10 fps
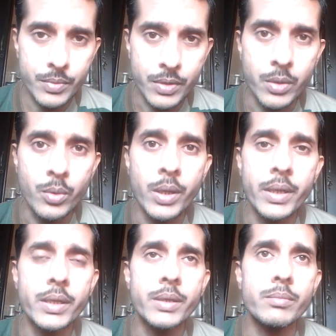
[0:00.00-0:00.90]

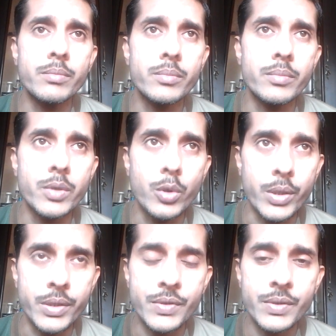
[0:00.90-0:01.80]
circulated a
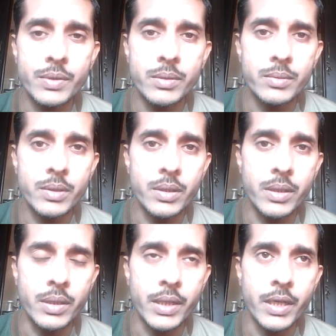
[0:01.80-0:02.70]
notice
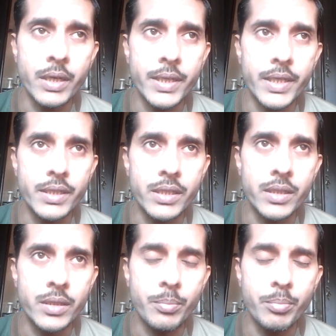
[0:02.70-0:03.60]
regarding
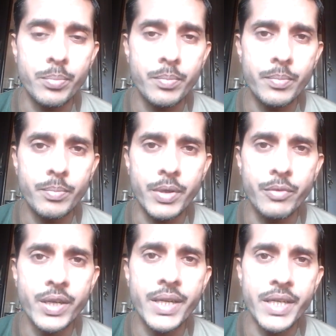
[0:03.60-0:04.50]
the
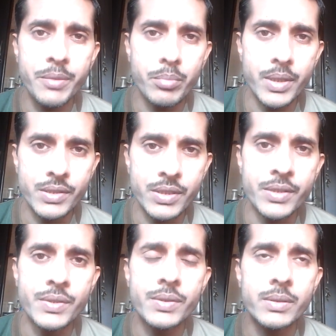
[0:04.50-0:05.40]
preventive
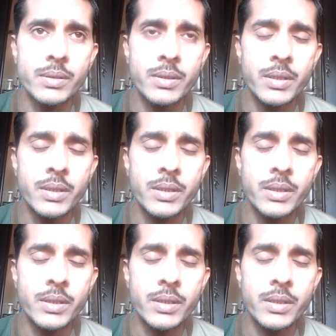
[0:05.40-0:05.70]
measures